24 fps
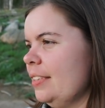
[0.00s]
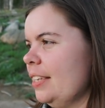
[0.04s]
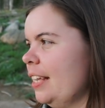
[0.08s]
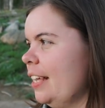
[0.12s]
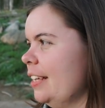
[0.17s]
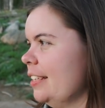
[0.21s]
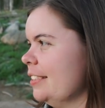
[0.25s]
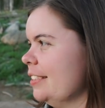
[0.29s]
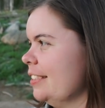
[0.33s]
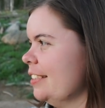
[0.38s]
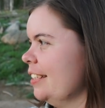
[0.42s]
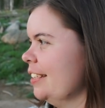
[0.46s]

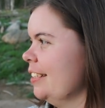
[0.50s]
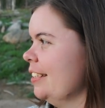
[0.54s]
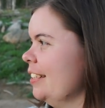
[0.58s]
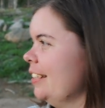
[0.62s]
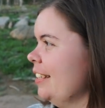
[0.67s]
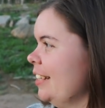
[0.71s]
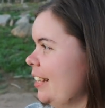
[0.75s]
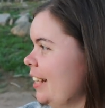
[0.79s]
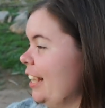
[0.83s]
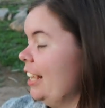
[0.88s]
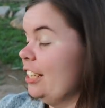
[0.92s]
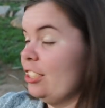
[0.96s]
because
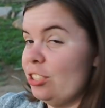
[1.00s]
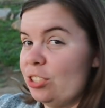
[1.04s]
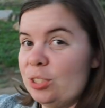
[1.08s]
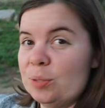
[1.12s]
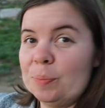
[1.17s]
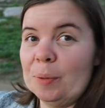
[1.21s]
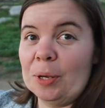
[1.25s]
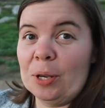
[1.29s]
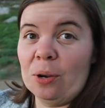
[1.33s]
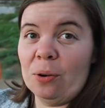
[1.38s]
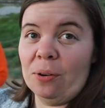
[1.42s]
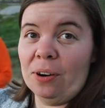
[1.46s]
it's just
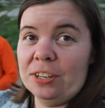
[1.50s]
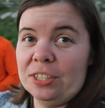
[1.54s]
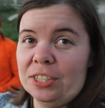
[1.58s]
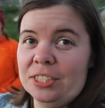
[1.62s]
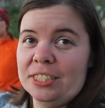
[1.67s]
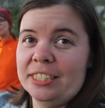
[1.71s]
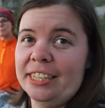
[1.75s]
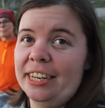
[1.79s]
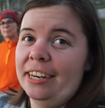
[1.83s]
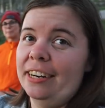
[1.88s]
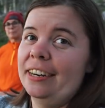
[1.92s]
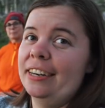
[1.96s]
been
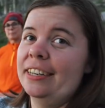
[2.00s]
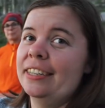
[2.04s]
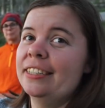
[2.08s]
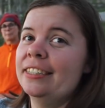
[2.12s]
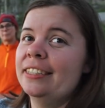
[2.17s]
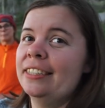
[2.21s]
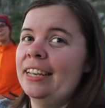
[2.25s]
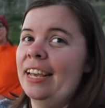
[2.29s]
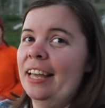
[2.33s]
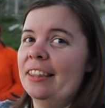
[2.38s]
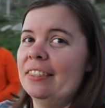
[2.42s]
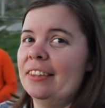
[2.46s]
gorgeous here.
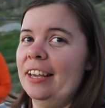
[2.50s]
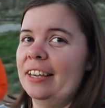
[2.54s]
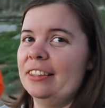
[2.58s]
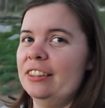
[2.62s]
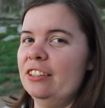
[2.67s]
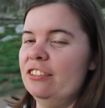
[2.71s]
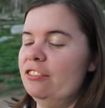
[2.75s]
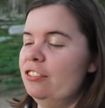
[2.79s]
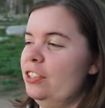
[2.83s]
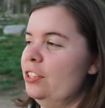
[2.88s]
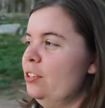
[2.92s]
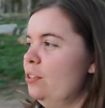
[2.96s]
And like
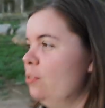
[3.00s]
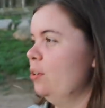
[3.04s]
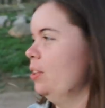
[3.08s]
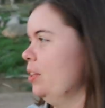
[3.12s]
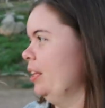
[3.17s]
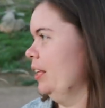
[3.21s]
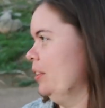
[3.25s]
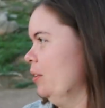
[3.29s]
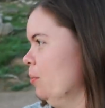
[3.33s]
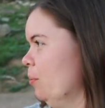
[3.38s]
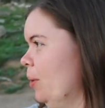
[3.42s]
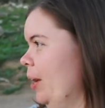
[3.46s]
the view and
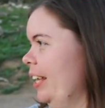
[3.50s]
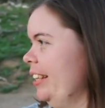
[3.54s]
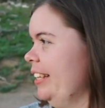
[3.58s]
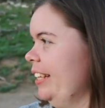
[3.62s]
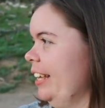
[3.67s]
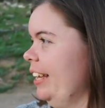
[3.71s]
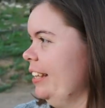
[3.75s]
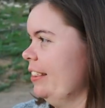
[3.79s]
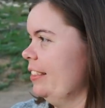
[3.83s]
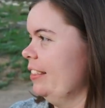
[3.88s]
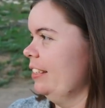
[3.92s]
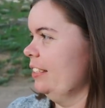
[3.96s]
like the way
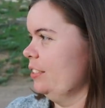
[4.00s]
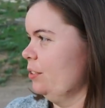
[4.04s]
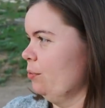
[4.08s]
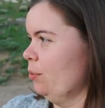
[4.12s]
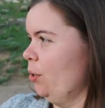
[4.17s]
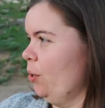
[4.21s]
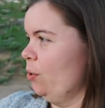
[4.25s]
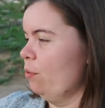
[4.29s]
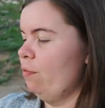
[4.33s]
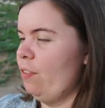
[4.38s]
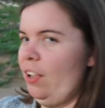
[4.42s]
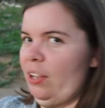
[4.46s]
that this
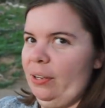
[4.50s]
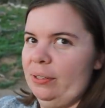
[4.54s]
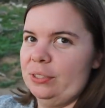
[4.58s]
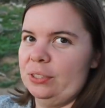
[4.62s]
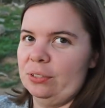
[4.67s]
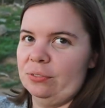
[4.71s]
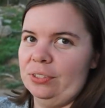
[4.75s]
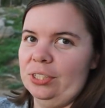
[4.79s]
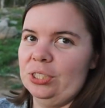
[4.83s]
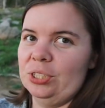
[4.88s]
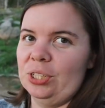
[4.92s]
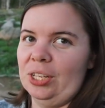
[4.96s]
road follows
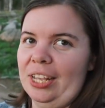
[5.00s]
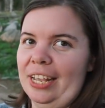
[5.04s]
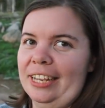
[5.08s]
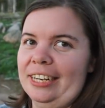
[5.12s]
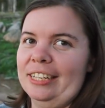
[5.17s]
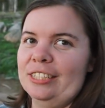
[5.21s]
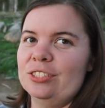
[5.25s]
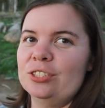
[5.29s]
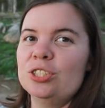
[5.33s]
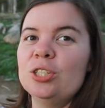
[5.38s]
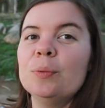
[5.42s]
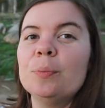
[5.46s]
the ridgeline
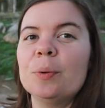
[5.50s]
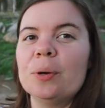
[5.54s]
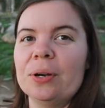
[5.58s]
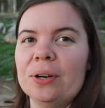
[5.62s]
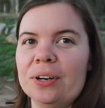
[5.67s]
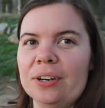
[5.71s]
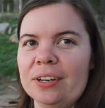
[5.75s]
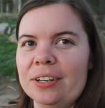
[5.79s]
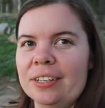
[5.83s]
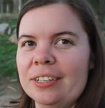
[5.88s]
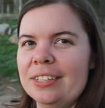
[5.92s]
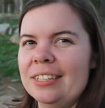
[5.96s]
is
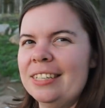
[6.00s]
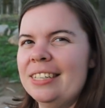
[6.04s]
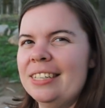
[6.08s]
super